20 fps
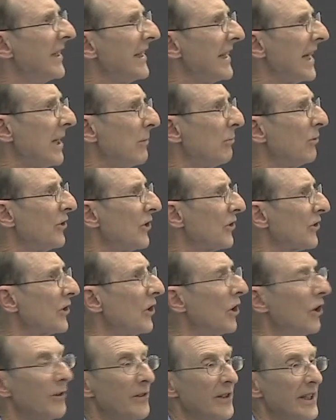have been able to
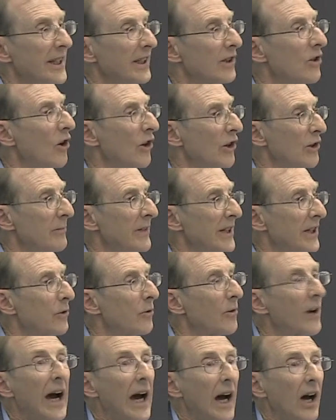turn the economy
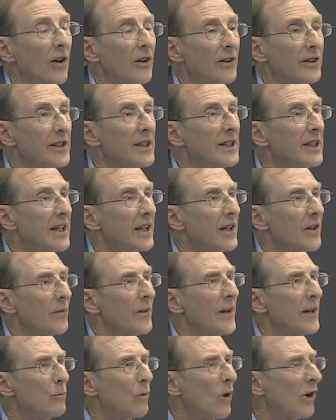around?
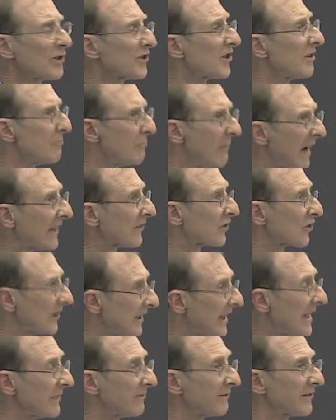There wasn't
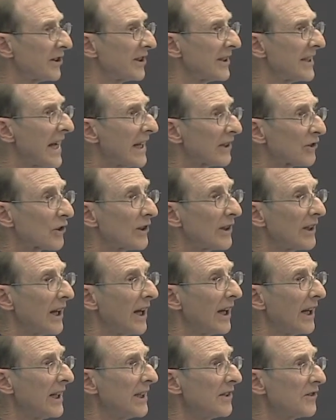much left to
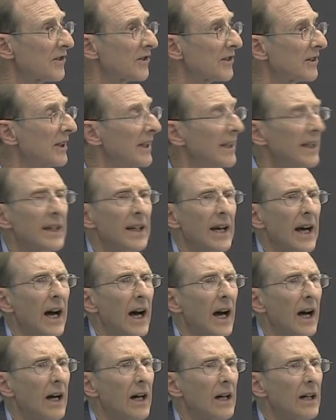nationalise.
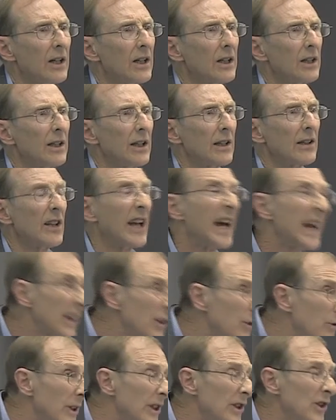Uh,
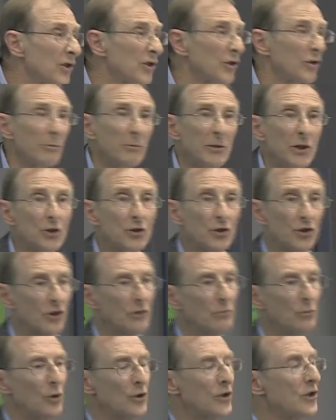land
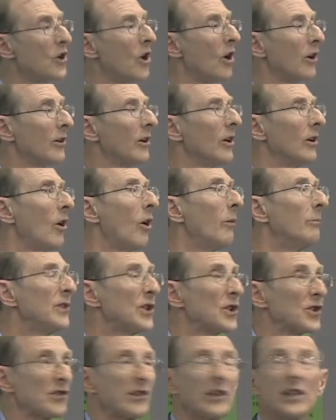redistribution would not
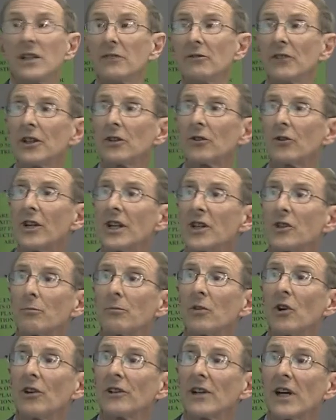obviously have increased